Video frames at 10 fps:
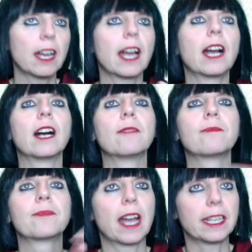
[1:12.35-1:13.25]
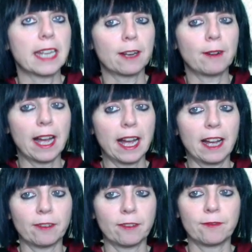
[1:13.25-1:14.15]
I now
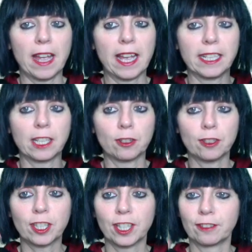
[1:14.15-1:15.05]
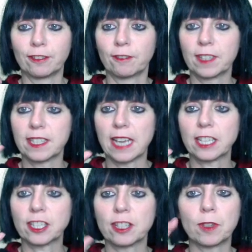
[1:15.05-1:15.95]
have fairly good wrist
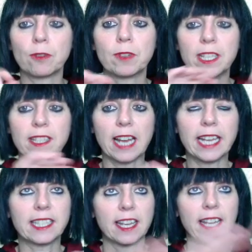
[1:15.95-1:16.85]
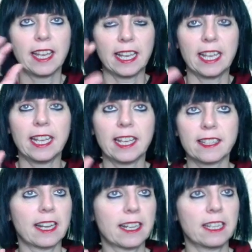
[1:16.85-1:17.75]
action with only slight aches,
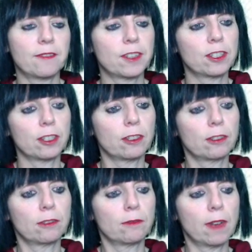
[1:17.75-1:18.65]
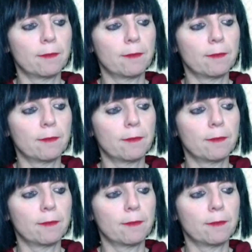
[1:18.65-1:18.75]
and I can even do